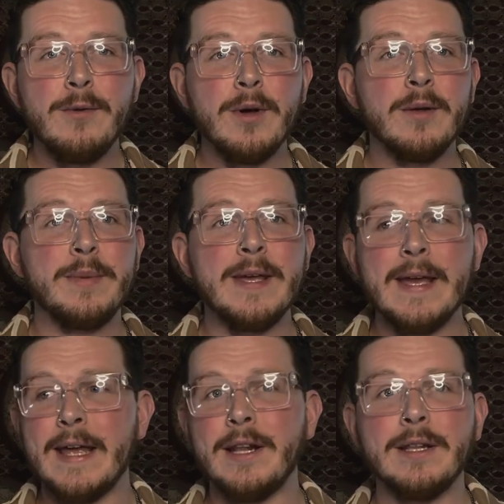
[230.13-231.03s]
want to
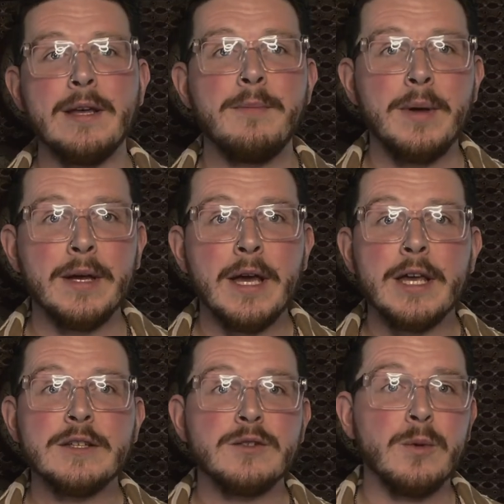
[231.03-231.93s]
be an Olympic
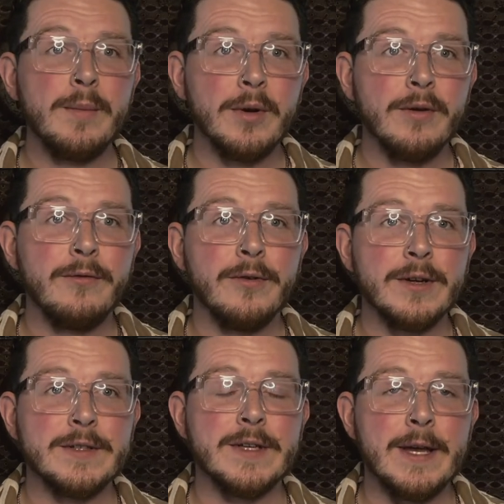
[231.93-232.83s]
swimmer, for
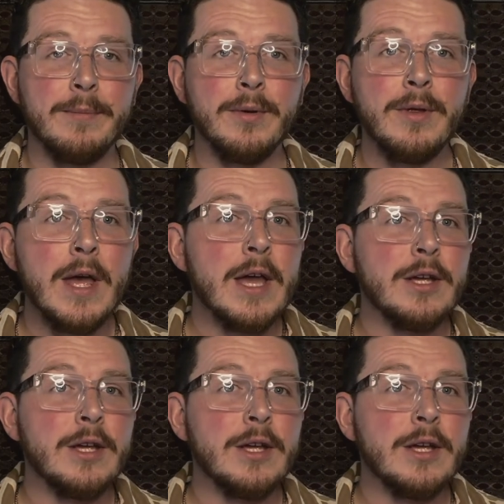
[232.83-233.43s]
example,